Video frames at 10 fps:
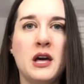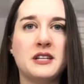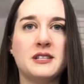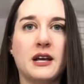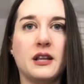
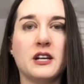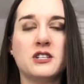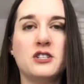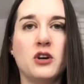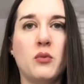It's not like
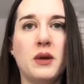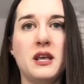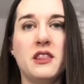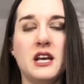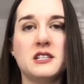so
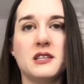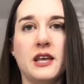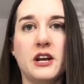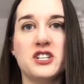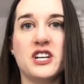many things
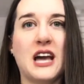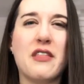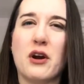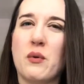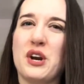layered
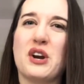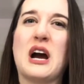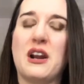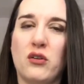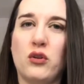together where you
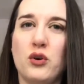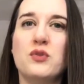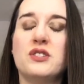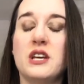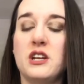kind of
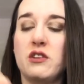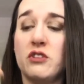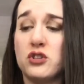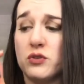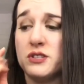lose the
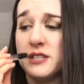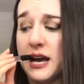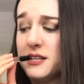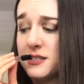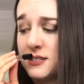individual
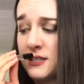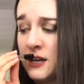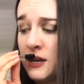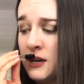scents.